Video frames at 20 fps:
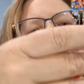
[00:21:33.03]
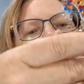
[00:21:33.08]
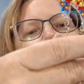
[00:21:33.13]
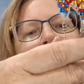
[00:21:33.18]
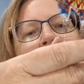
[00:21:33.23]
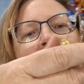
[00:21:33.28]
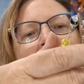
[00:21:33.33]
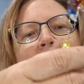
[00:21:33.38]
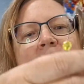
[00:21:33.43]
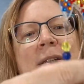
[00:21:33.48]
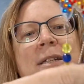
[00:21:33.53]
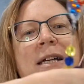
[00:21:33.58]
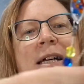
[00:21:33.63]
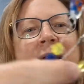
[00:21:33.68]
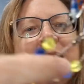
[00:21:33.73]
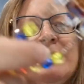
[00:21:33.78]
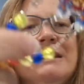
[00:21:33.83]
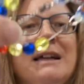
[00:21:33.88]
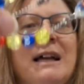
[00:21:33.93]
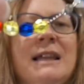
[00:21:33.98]
I'm
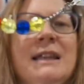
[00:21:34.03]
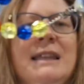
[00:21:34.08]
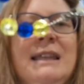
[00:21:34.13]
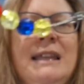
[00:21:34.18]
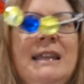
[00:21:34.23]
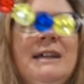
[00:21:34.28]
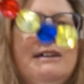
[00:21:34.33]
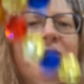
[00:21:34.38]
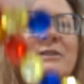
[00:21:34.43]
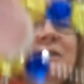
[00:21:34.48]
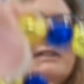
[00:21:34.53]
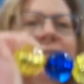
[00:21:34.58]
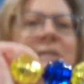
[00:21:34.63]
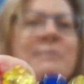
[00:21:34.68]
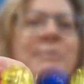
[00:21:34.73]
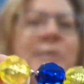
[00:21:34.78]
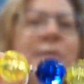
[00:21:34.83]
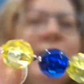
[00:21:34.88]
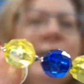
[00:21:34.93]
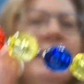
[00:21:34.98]
just a little
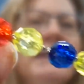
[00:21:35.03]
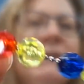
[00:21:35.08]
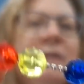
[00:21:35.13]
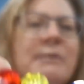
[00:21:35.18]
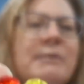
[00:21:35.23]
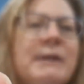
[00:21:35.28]
disappointed